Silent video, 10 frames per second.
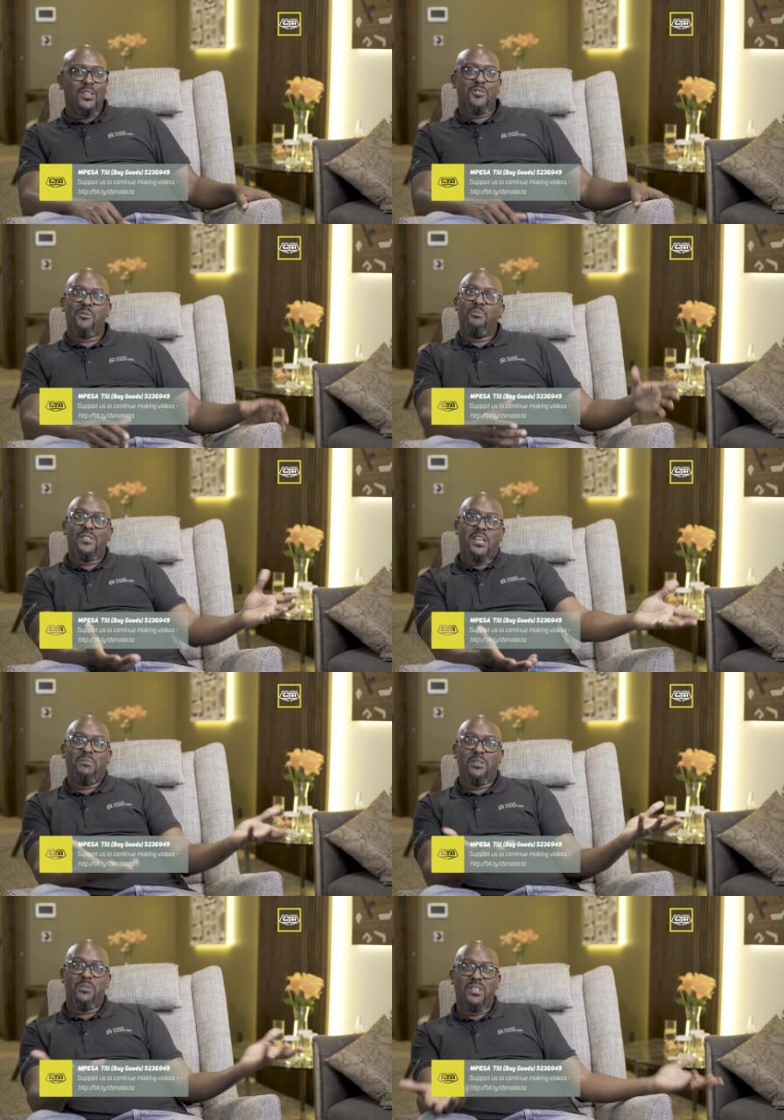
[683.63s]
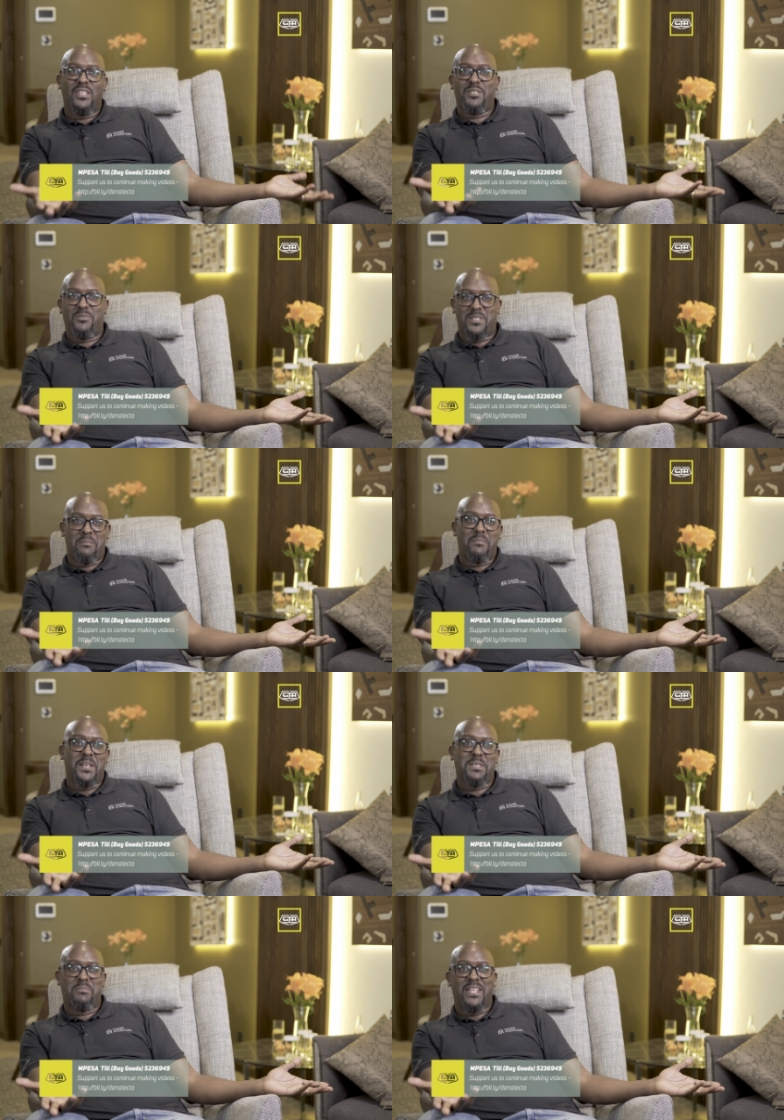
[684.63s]
So Moots had been doing this for some
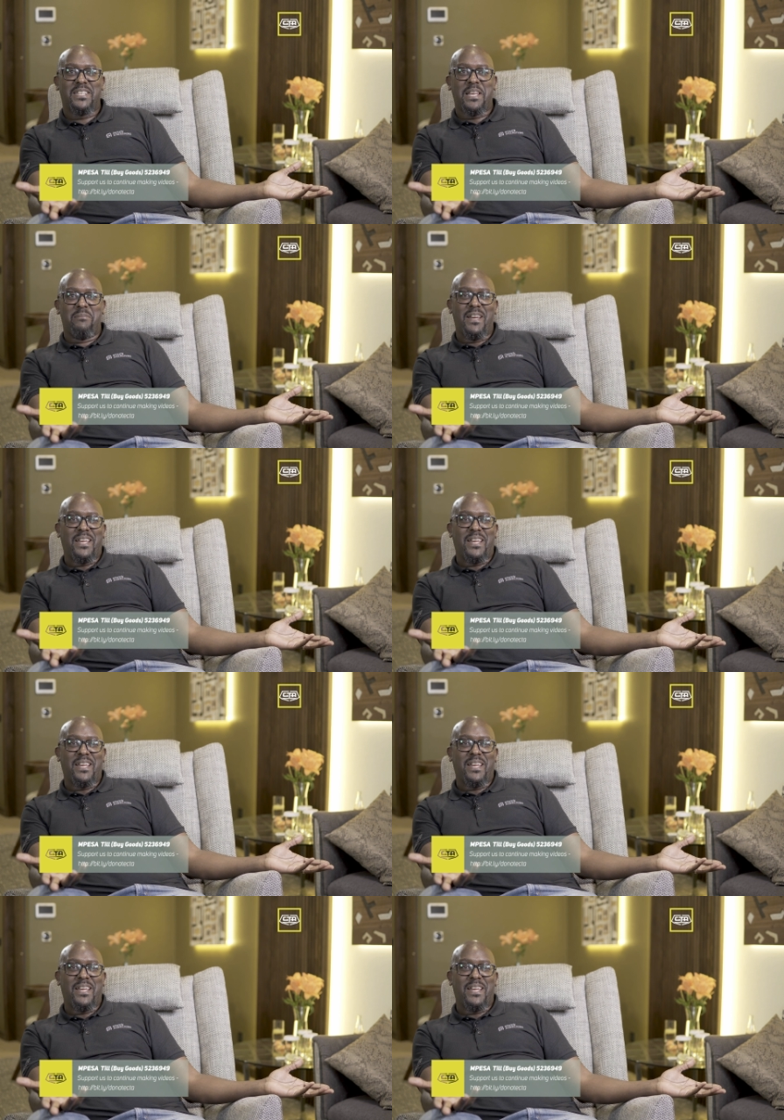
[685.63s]
months by the time